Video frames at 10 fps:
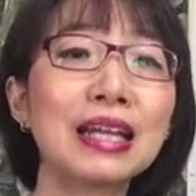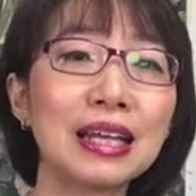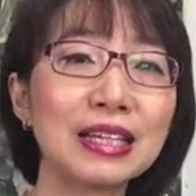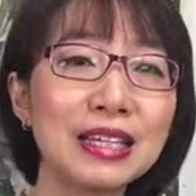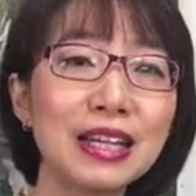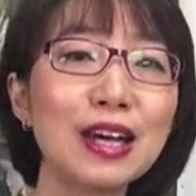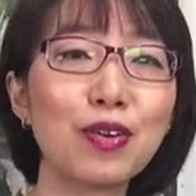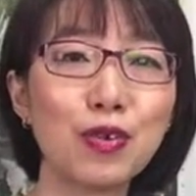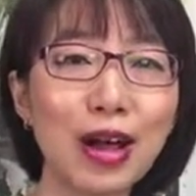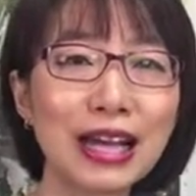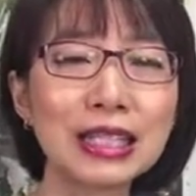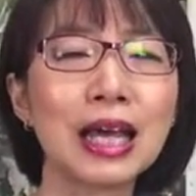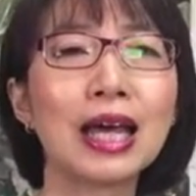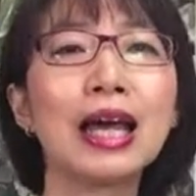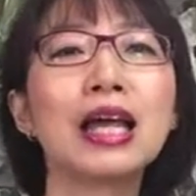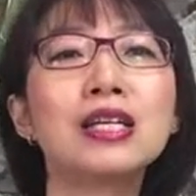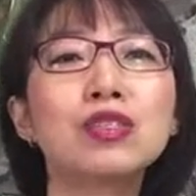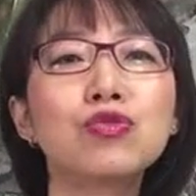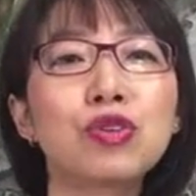the year right is